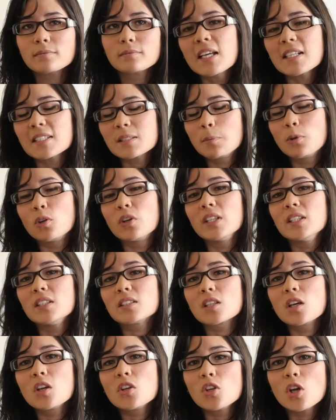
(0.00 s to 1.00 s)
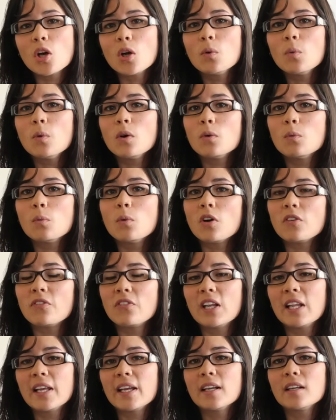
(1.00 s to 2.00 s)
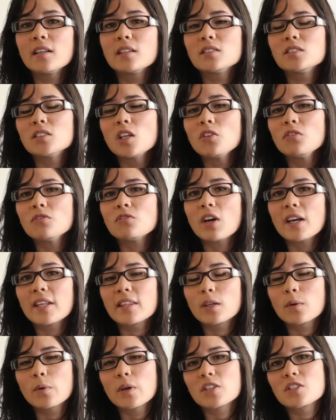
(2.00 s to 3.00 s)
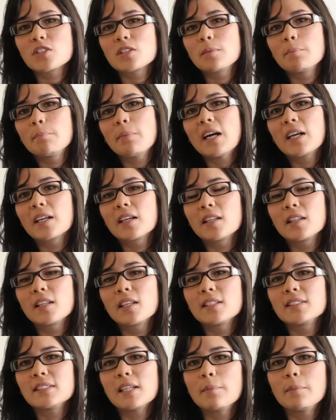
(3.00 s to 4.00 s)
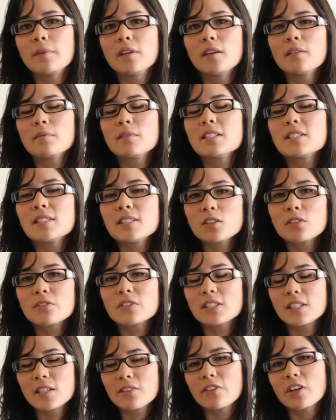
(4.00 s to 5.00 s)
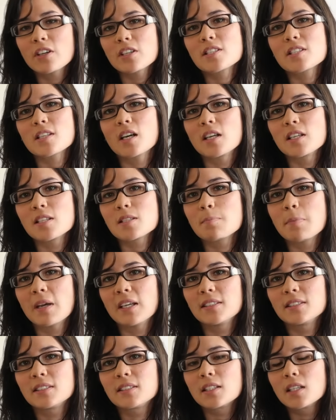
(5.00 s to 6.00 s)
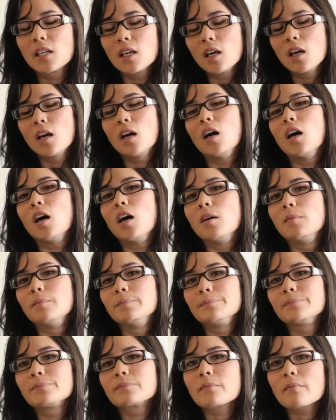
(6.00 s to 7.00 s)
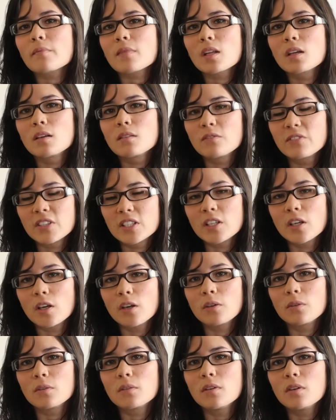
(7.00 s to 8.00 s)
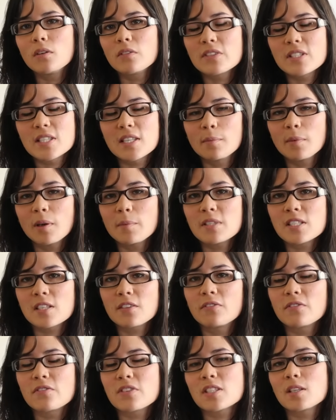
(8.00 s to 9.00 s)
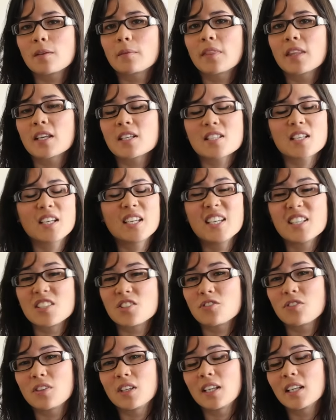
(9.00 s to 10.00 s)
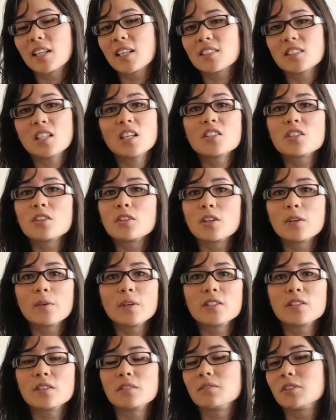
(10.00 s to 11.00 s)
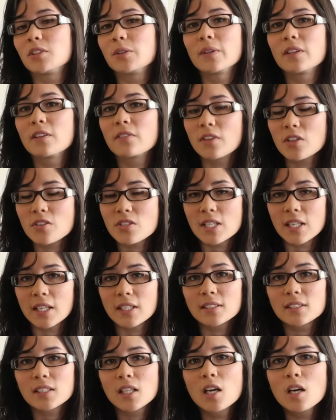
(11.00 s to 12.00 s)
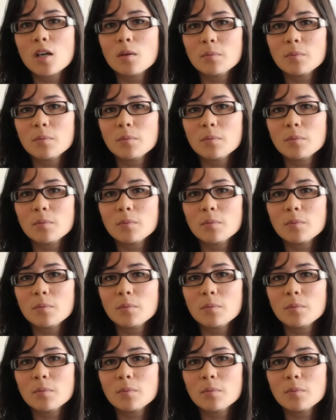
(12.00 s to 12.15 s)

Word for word: Next point, no waffling. Don't write the question back at the examiner. This is obviously a very science-based um, video. Obviously it might be different for some things like history and English. I don't know, I don't do either of those things.